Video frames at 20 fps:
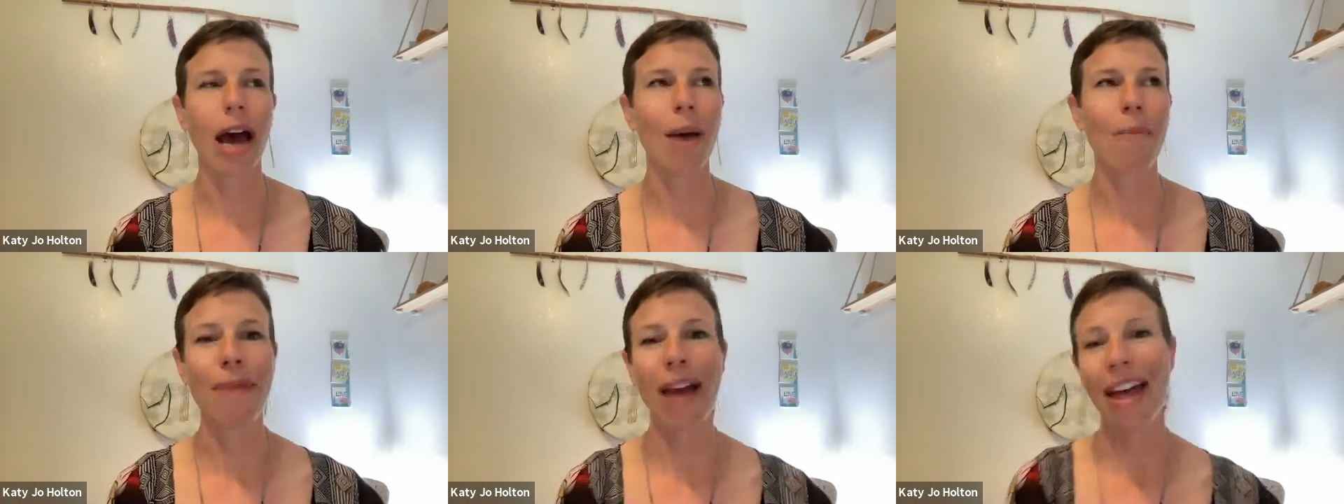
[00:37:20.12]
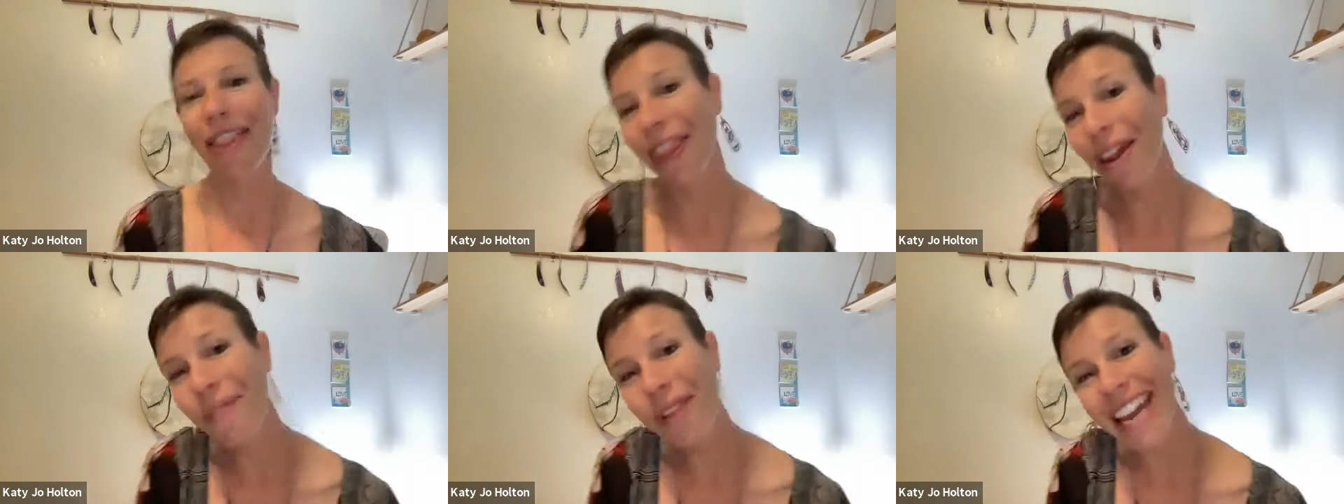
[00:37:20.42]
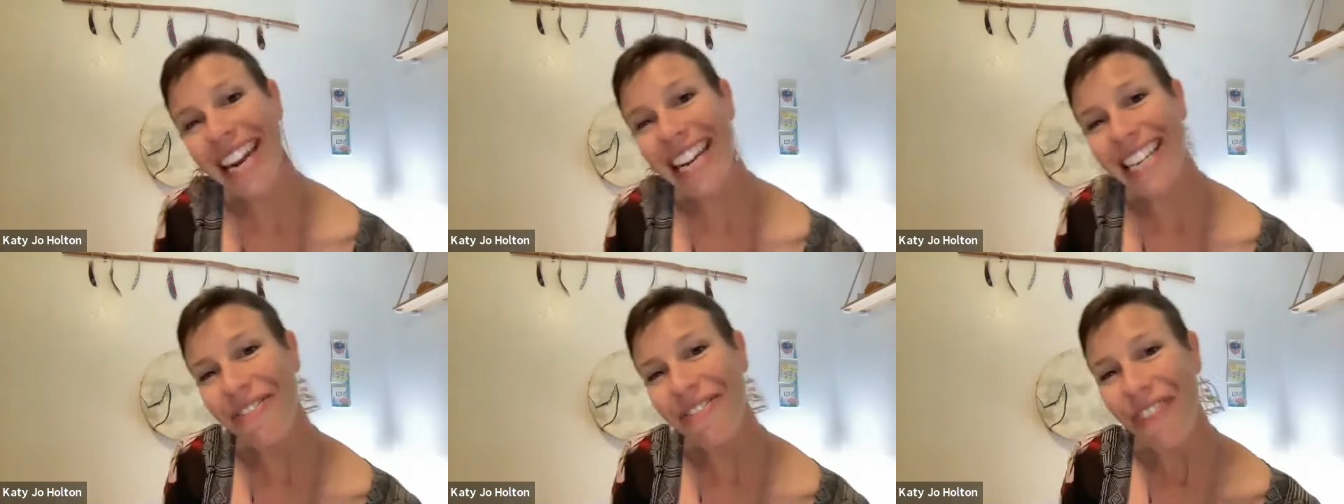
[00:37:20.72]
Um, and then we
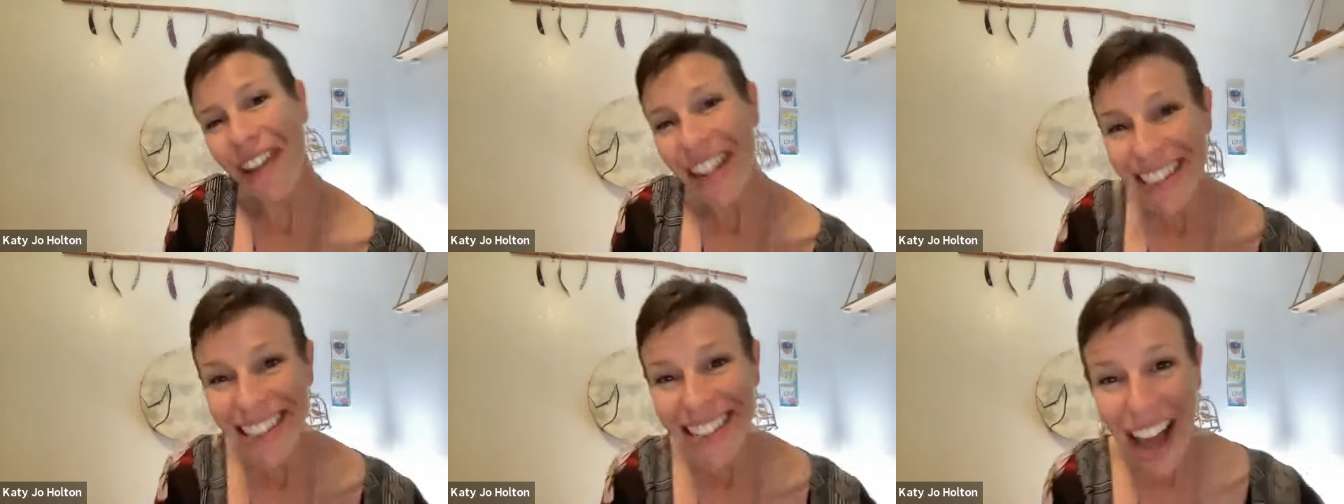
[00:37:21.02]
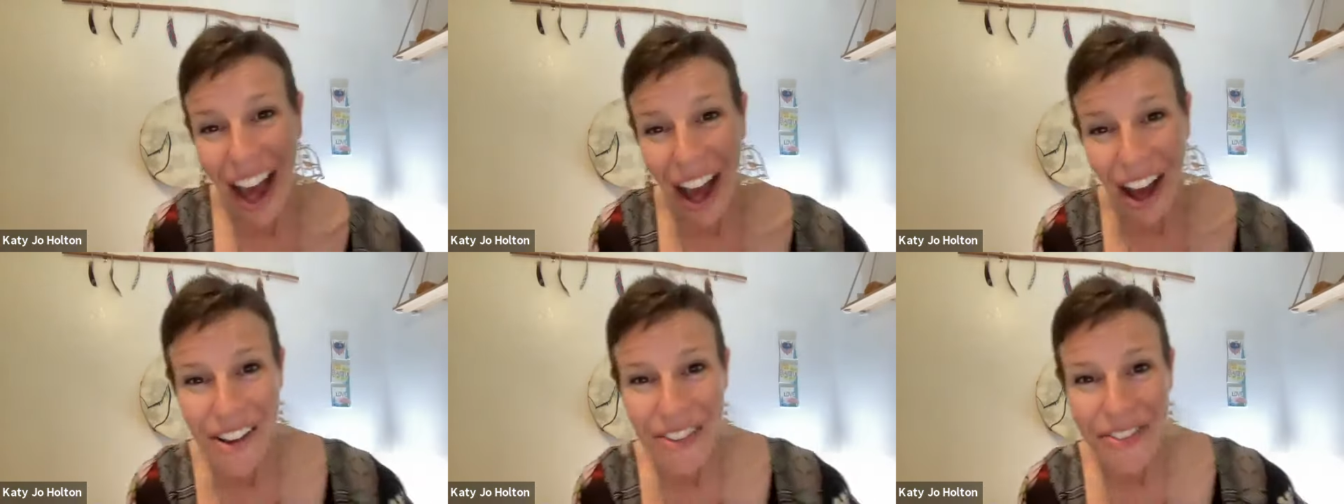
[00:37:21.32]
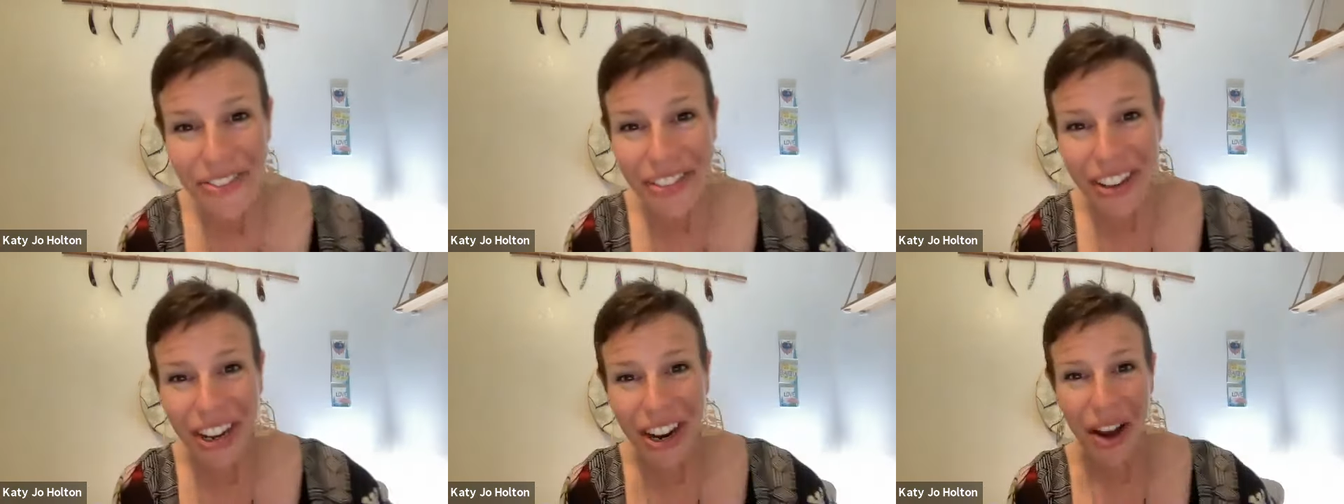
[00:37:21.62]
get into fun
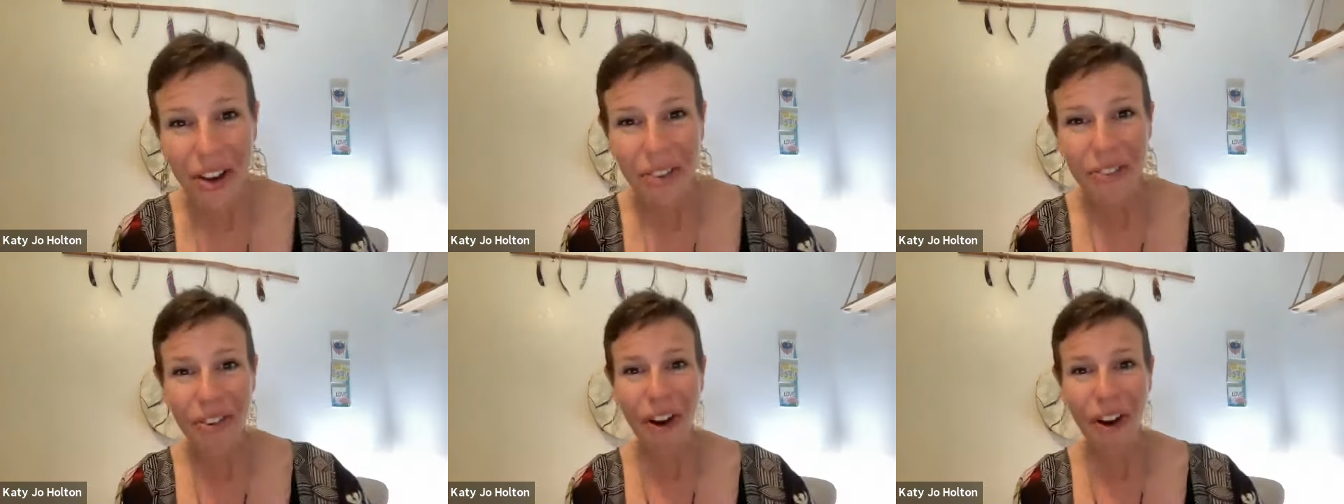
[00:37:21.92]
stuff, you know,